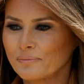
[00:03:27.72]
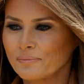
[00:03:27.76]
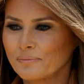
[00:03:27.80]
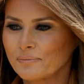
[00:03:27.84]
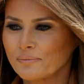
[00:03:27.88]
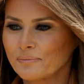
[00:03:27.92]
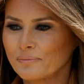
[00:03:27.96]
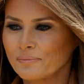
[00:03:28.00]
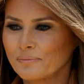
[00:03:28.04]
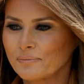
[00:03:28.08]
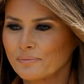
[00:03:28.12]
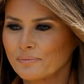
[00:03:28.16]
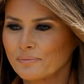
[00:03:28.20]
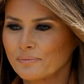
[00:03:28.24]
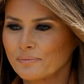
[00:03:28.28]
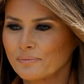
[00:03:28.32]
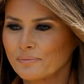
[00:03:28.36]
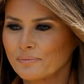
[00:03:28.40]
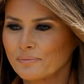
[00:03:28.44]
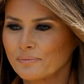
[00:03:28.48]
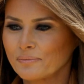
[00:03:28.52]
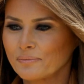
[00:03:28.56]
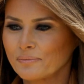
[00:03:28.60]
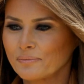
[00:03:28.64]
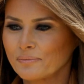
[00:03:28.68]

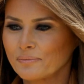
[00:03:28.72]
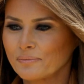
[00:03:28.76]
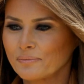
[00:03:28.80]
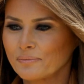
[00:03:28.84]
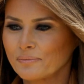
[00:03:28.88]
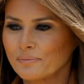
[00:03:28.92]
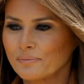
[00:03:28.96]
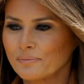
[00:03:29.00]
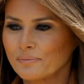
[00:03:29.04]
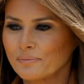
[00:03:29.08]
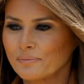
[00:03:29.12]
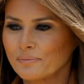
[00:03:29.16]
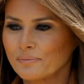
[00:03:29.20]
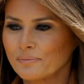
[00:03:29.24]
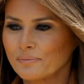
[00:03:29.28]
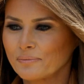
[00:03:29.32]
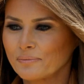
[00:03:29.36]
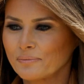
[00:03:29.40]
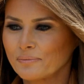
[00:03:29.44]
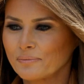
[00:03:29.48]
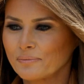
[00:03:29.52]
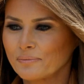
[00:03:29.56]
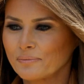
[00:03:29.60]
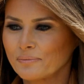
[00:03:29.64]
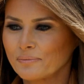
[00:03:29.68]

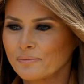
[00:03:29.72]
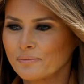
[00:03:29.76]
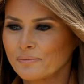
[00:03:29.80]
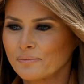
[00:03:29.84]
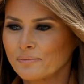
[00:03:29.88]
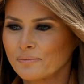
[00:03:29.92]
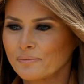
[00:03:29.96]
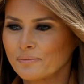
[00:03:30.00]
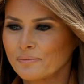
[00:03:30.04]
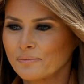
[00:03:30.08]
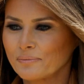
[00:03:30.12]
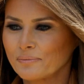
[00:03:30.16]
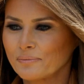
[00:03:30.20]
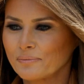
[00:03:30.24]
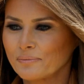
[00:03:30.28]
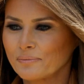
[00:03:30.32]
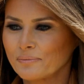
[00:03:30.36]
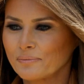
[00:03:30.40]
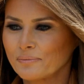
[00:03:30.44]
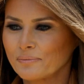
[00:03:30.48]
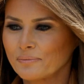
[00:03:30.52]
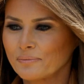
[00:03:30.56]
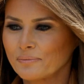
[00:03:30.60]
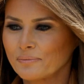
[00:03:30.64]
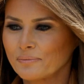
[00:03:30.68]

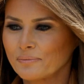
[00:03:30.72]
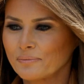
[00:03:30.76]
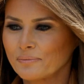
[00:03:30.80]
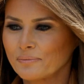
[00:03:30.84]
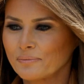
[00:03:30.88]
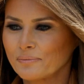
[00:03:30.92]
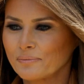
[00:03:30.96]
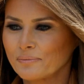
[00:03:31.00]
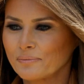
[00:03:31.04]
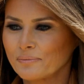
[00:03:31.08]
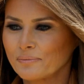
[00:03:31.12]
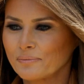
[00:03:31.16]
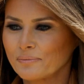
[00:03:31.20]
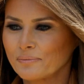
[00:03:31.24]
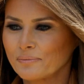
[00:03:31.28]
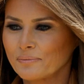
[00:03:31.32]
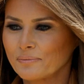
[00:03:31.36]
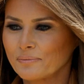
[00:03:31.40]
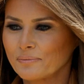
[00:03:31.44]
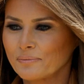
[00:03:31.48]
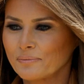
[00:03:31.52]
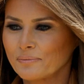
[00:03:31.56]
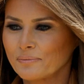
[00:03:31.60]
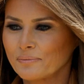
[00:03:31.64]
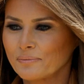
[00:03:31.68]

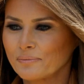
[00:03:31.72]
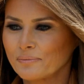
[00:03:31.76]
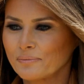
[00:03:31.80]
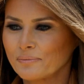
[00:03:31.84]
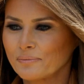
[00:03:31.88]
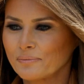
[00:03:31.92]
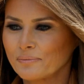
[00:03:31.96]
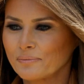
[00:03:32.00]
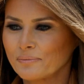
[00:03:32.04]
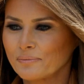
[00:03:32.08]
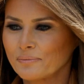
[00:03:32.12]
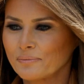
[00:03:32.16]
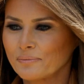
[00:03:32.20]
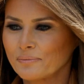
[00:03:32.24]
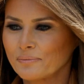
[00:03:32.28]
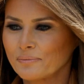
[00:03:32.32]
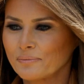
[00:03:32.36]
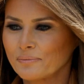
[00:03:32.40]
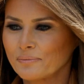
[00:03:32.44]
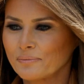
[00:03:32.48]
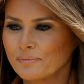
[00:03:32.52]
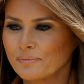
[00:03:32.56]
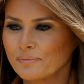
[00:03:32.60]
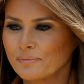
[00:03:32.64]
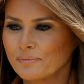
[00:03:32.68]

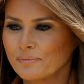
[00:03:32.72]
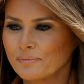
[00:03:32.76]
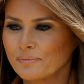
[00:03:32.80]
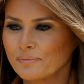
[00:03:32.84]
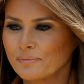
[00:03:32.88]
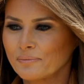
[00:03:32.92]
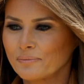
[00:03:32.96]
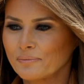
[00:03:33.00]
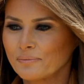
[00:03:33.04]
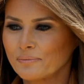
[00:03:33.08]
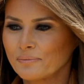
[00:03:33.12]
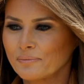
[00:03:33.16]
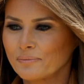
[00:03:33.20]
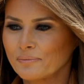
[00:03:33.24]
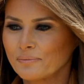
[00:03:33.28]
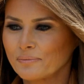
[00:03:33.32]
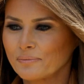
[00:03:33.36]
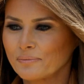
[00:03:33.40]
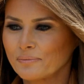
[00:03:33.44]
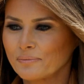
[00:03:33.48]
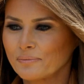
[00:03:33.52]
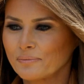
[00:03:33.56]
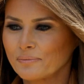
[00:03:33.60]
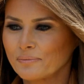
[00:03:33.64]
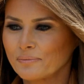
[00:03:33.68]

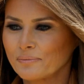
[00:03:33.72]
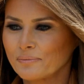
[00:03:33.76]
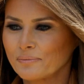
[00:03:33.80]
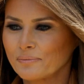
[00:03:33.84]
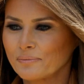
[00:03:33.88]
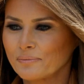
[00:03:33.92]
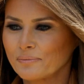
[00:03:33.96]
(no lip movement)